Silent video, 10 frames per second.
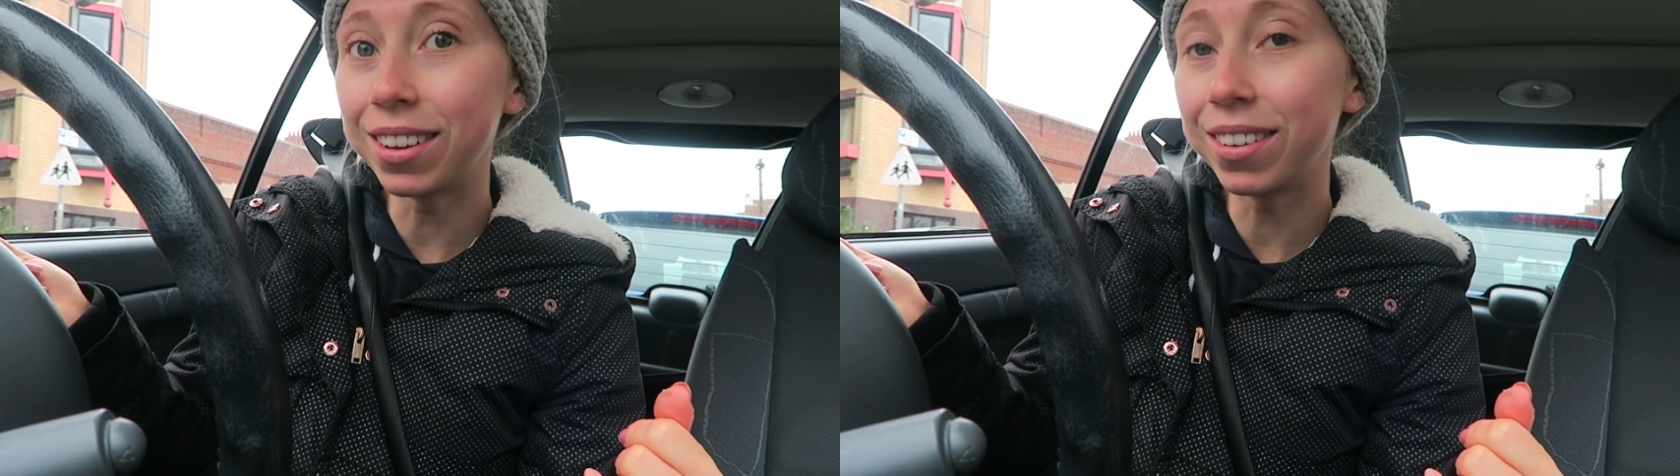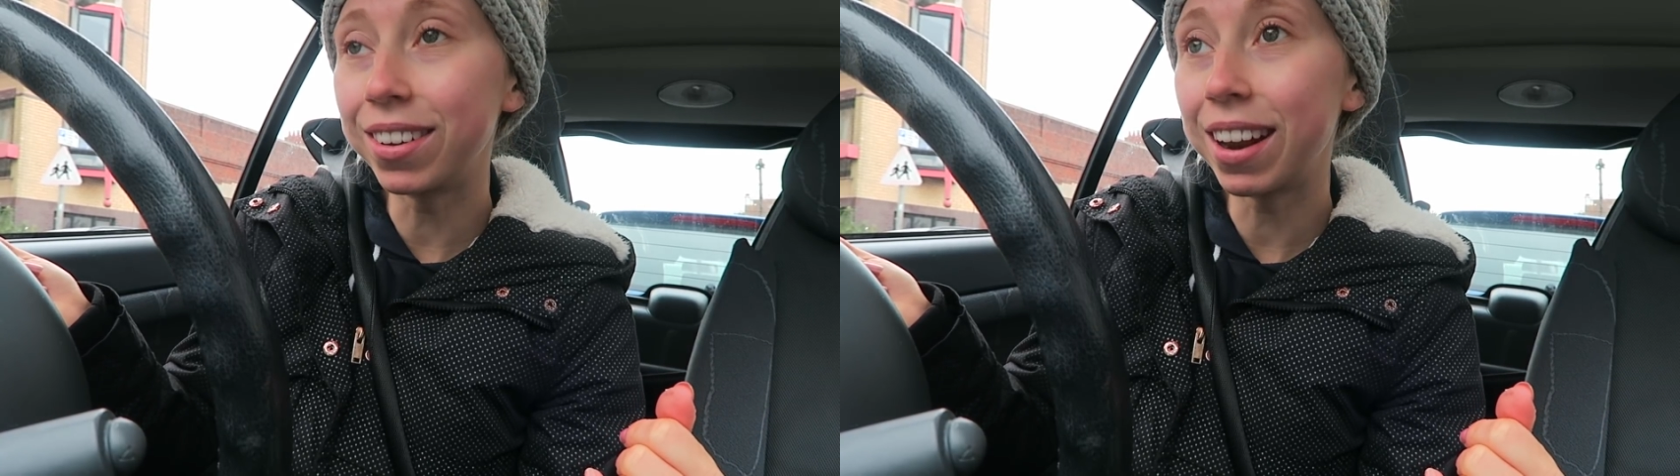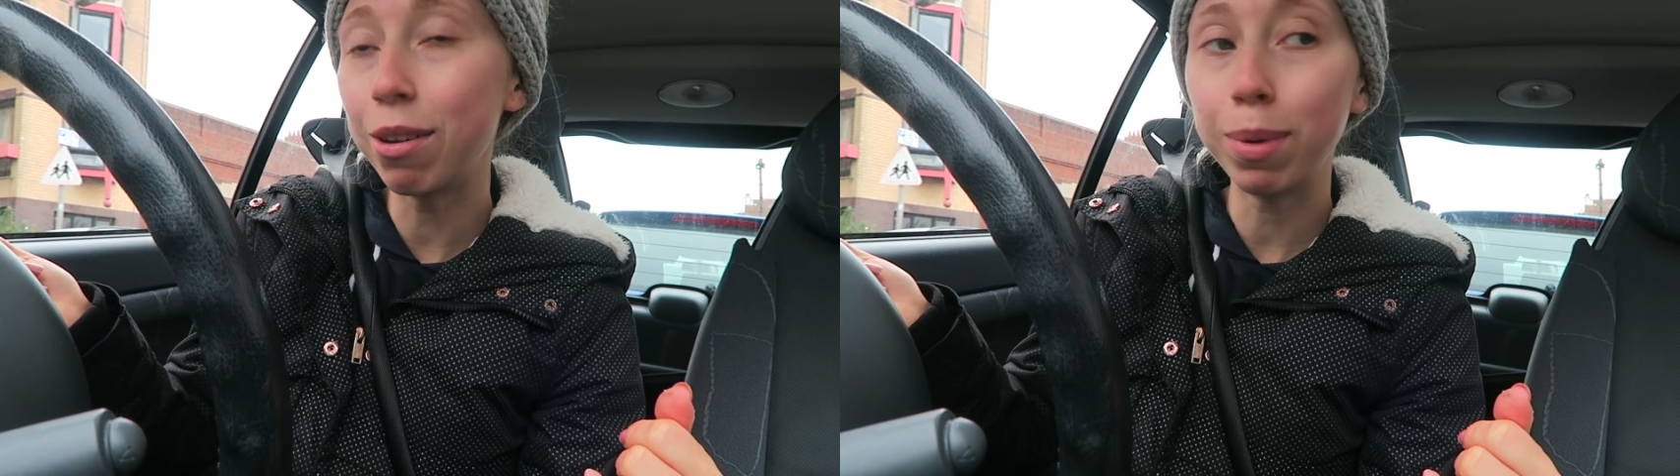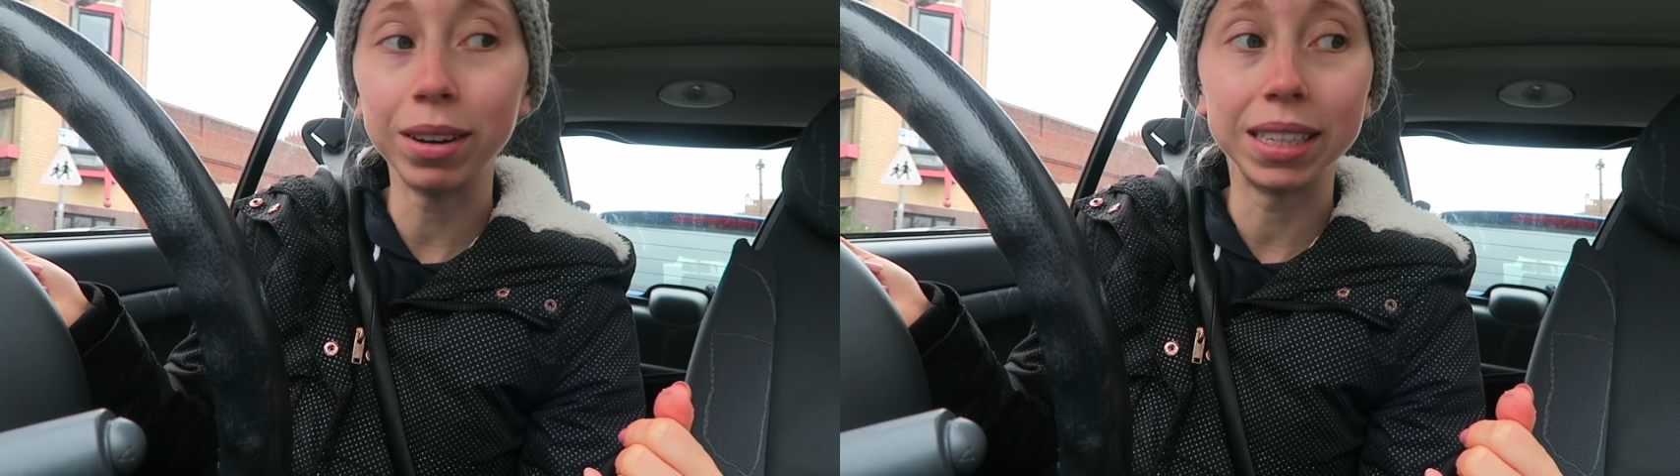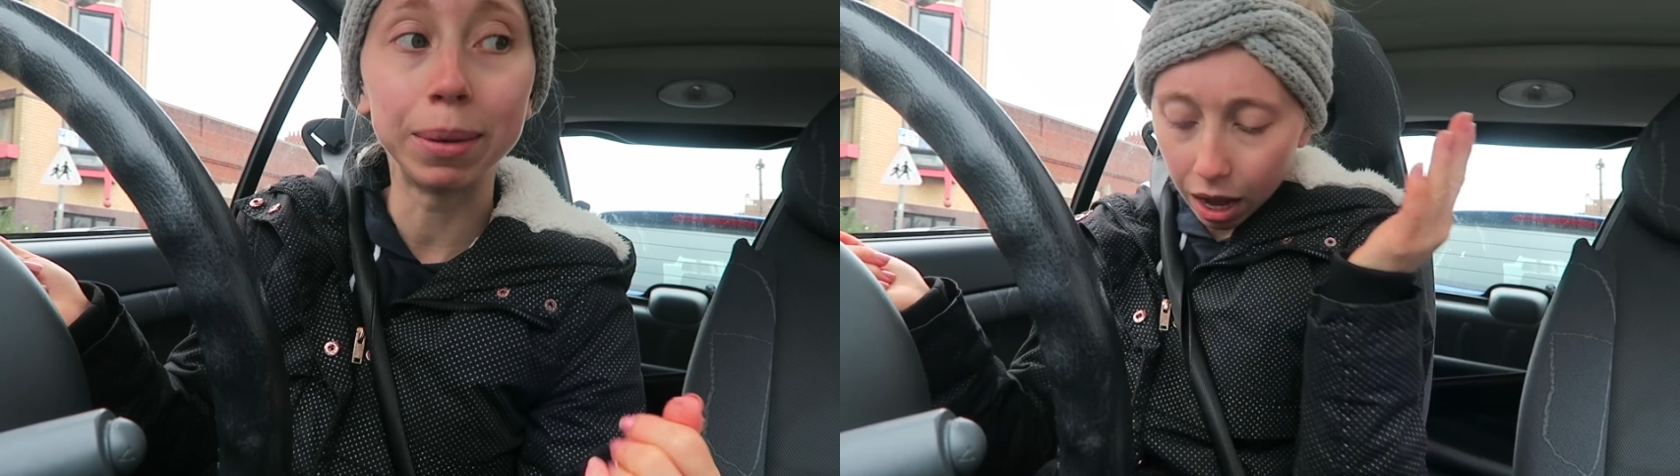Oh God, how
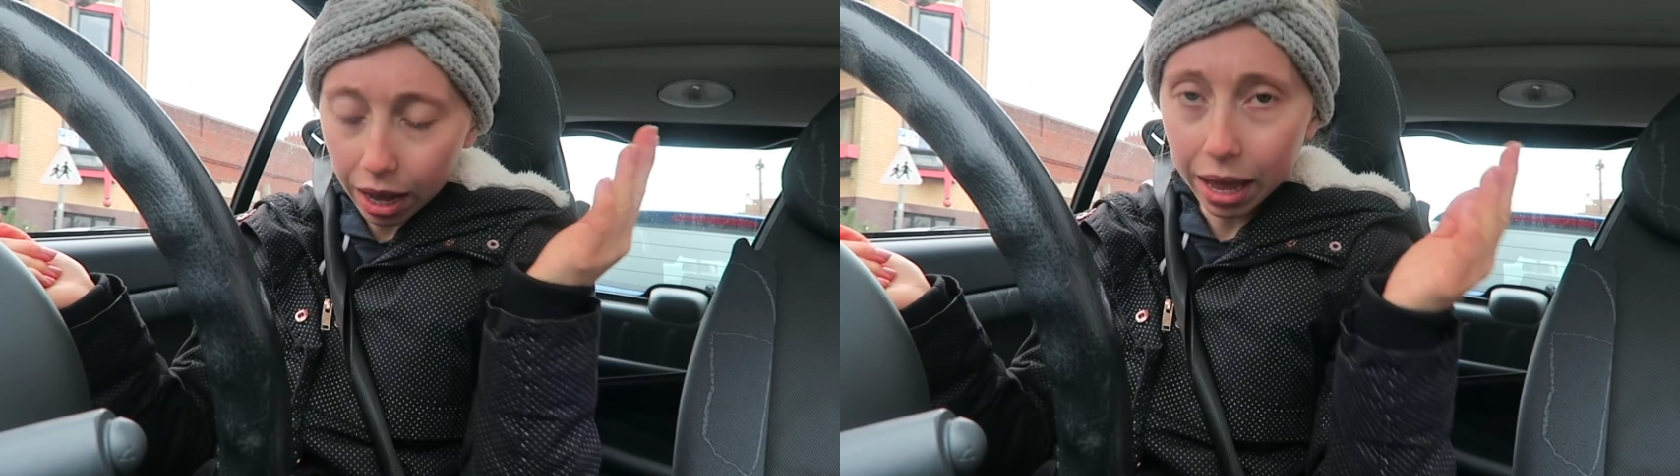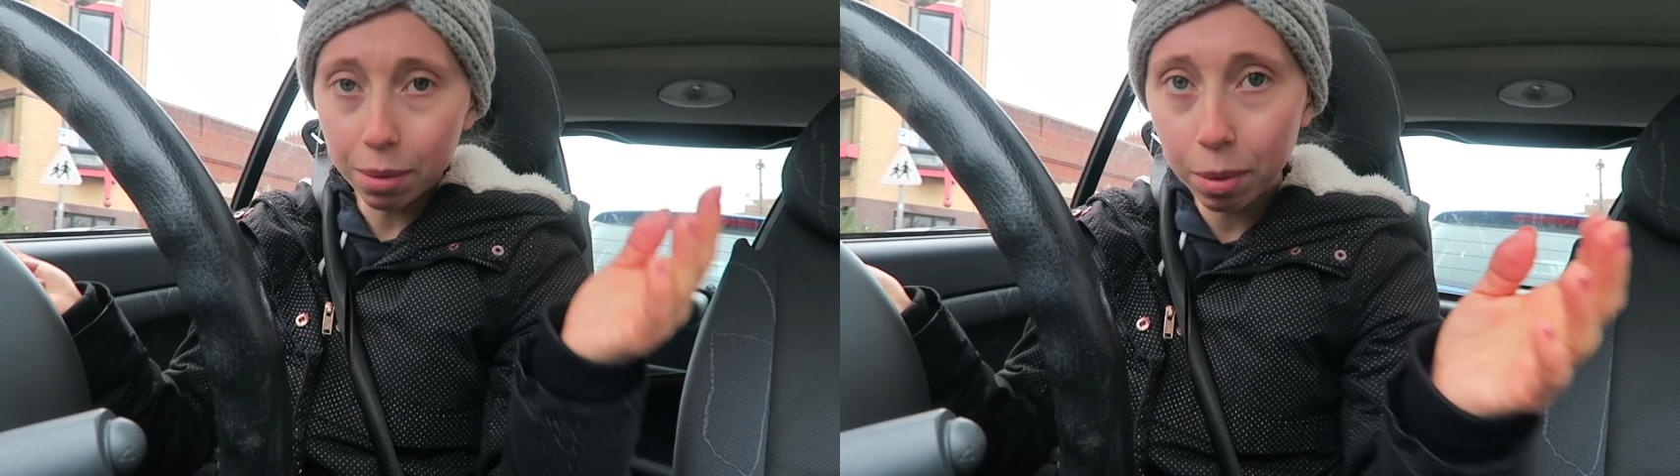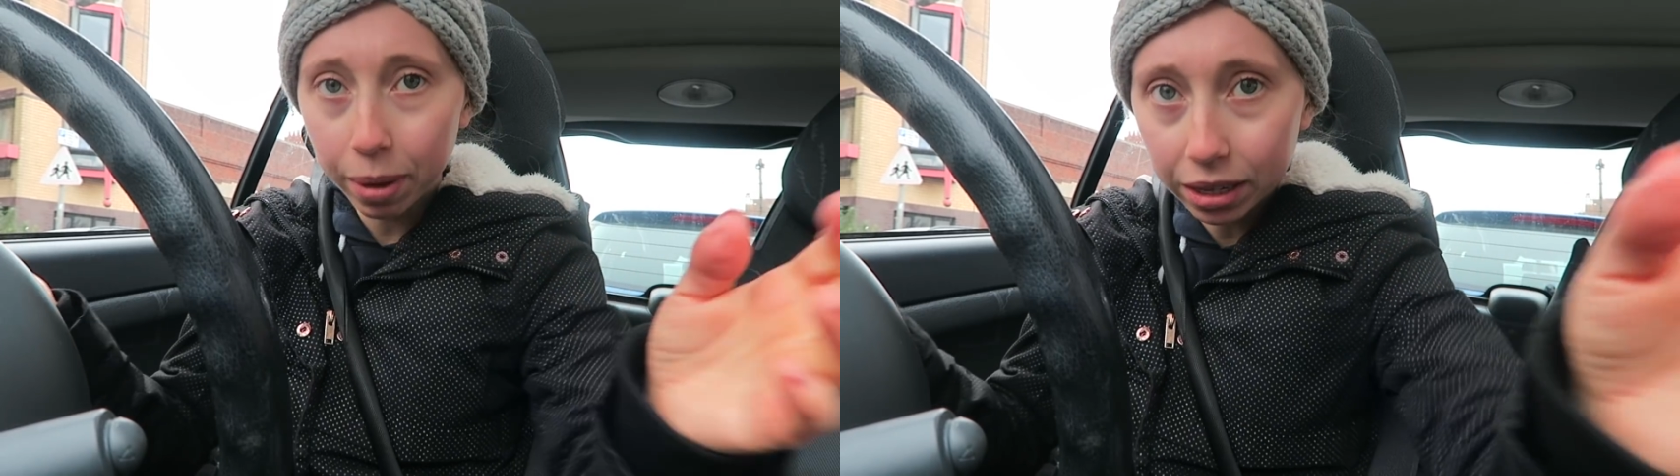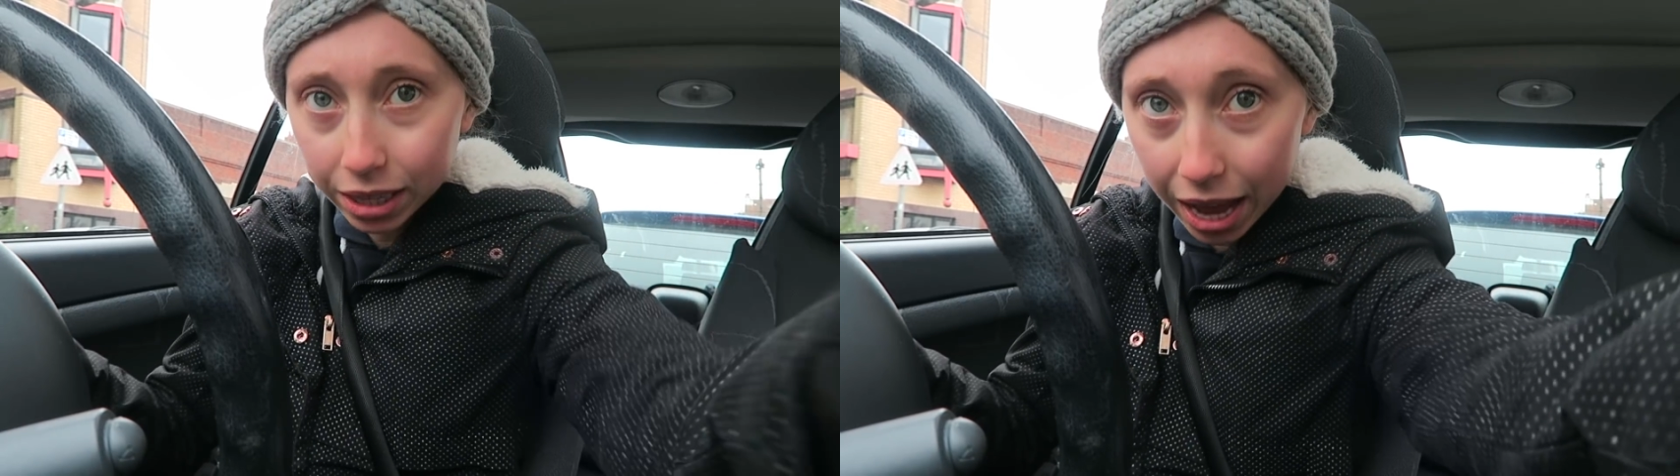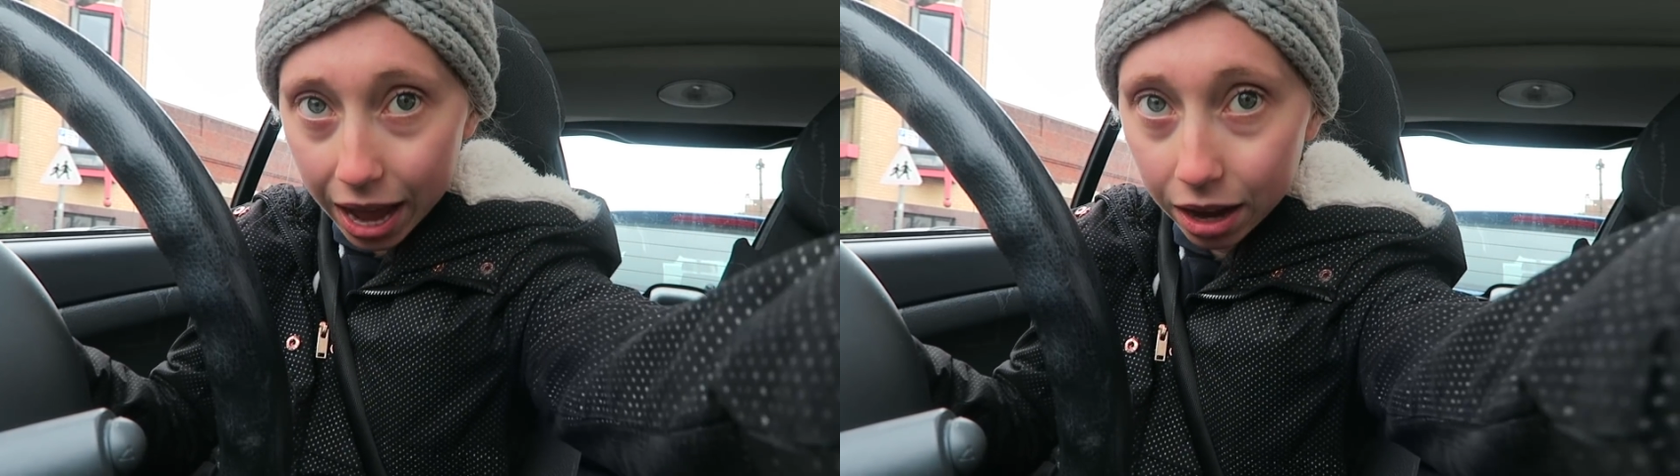embarrassing. I am about
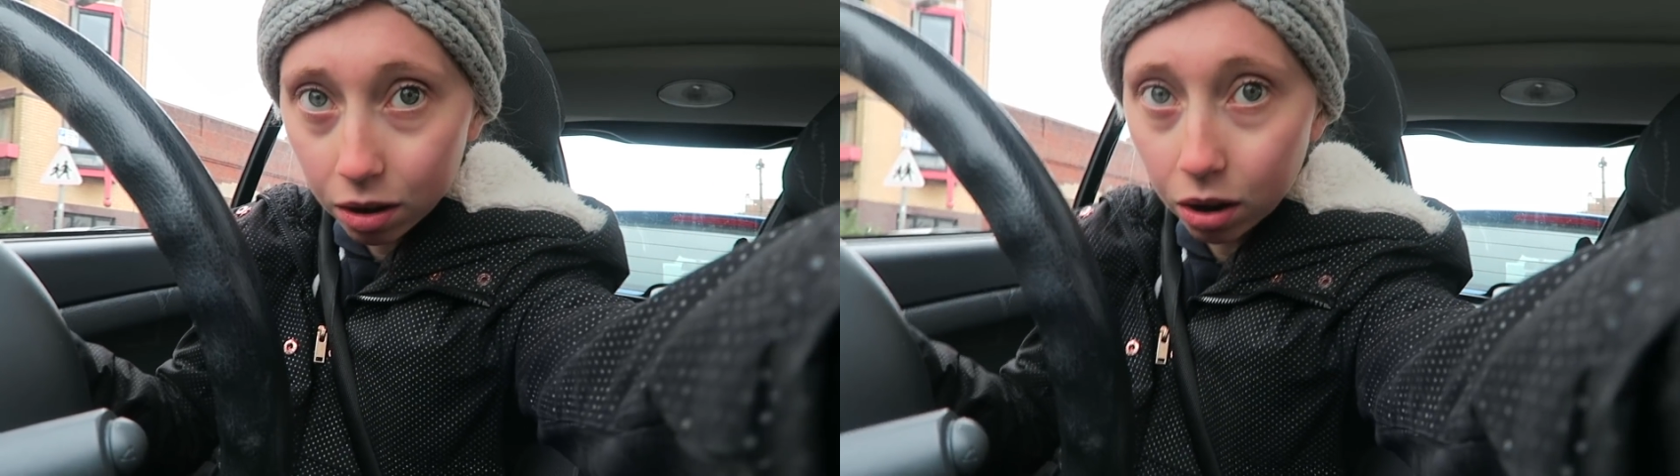to head,